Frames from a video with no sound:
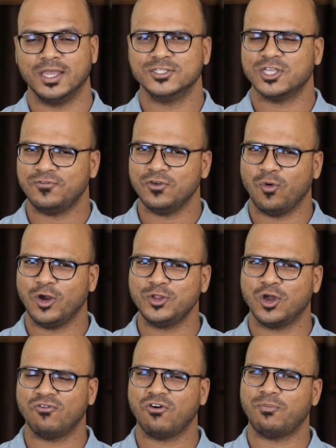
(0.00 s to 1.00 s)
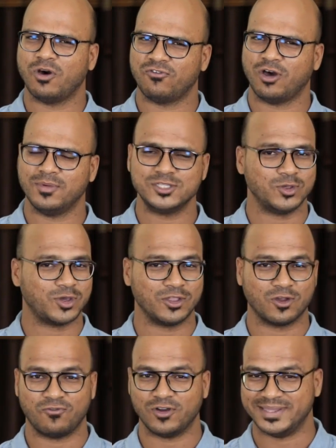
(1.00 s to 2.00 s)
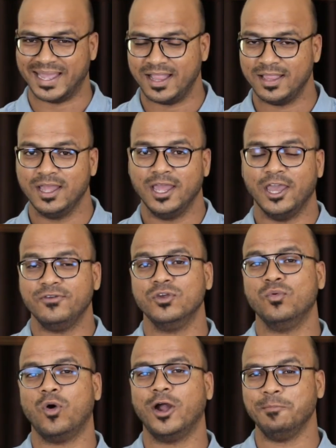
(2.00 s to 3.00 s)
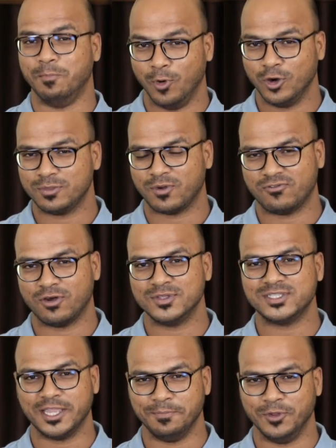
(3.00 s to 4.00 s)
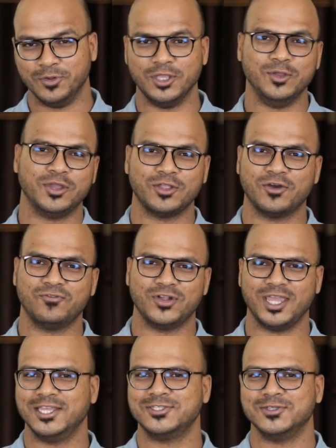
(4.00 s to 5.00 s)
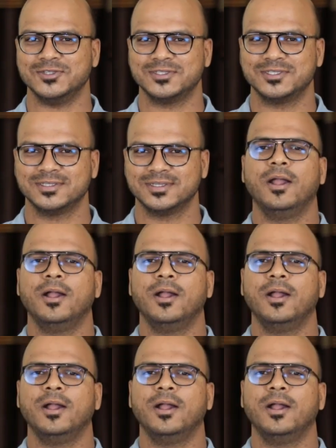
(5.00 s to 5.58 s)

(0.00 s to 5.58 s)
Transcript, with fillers: So if you want to go for performance, you can go for Dell. If you want both performance and beauty, you can go for Asus.